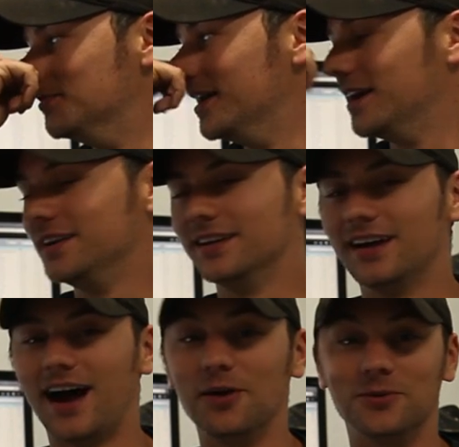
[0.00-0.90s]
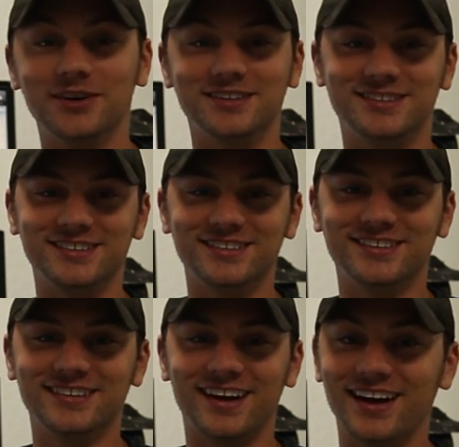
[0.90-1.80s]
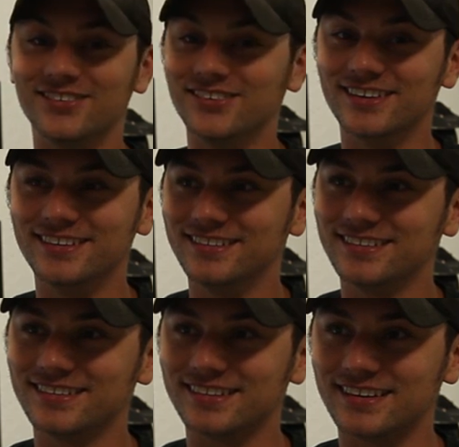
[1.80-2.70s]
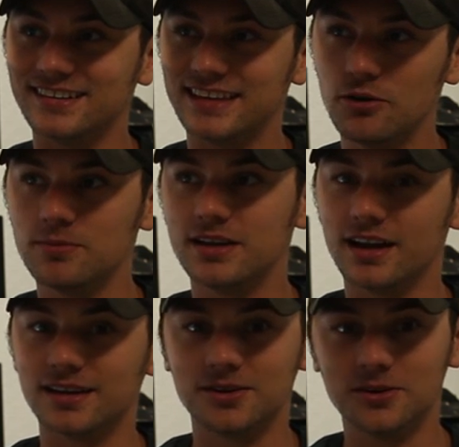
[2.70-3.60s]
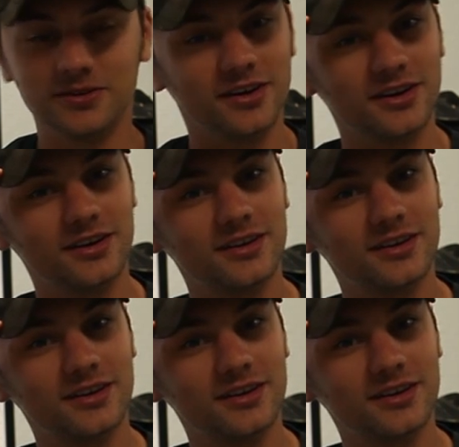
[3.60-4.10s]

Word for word: man, I would too. I would. That would be kind of cool though.